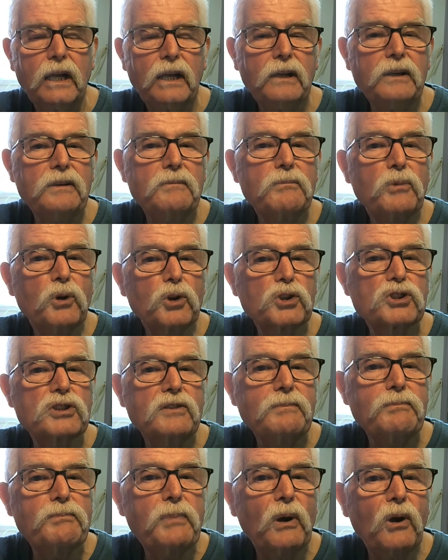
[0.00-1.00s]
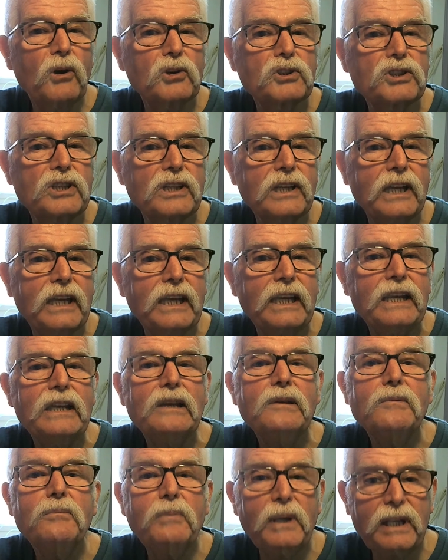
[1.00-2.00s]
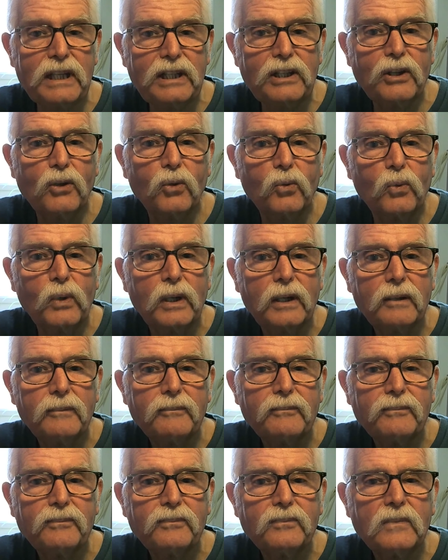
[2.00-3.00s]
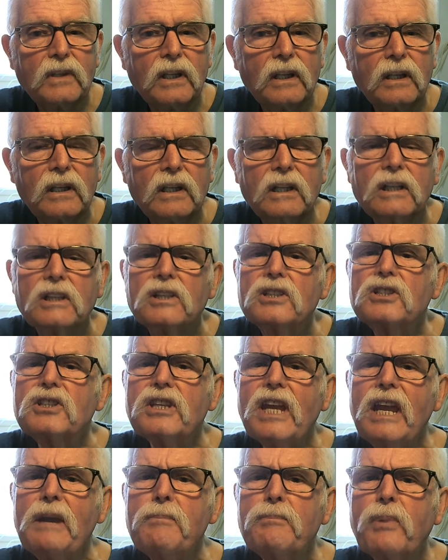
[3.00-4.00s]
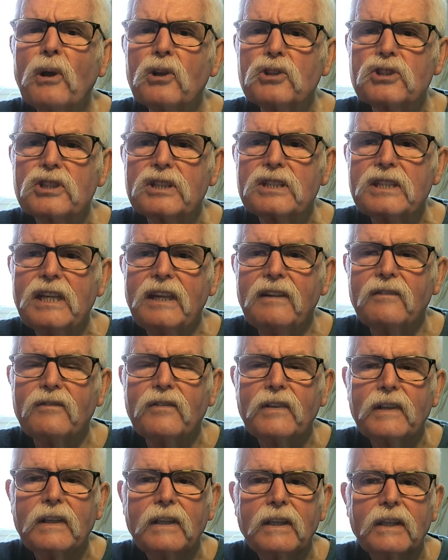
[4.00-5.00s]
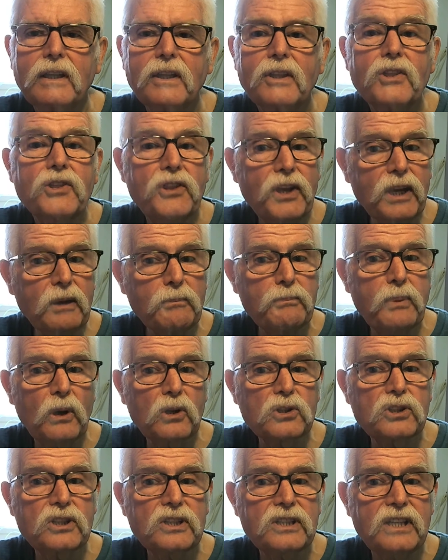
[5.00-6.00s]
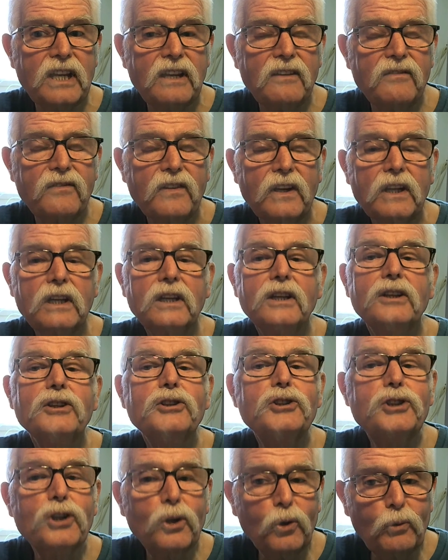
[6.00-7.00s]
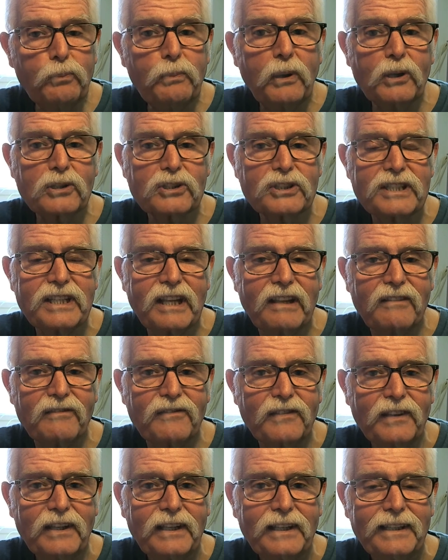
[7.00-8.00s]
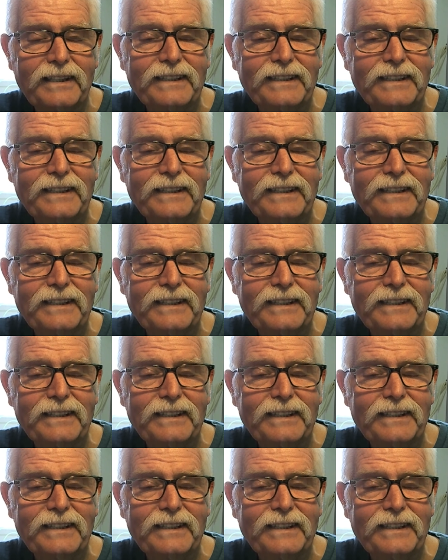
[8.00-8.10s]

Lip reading: And most importantly, be you. Stay positive. Think positive. Do positive.